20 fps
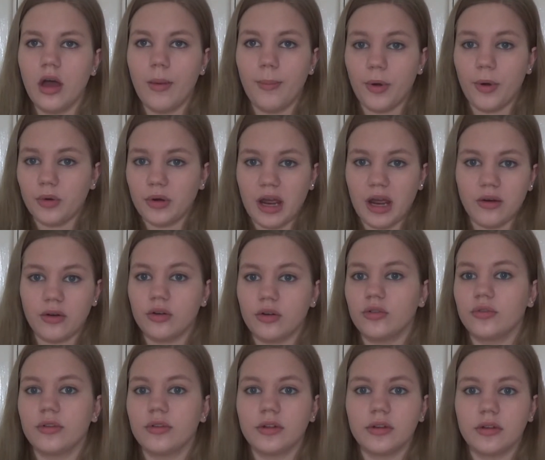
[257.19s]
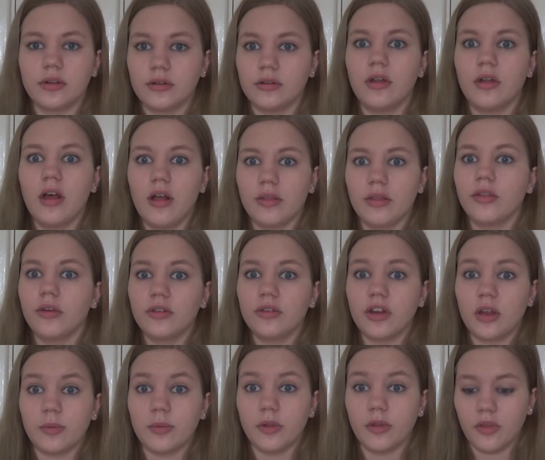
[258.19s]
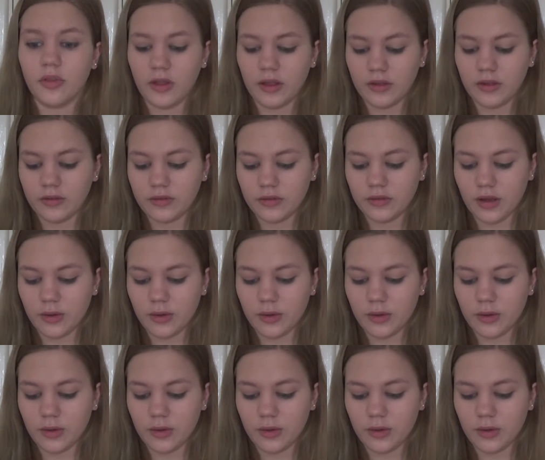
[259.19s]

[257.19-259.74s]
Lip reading: bow and arrows and those types of things.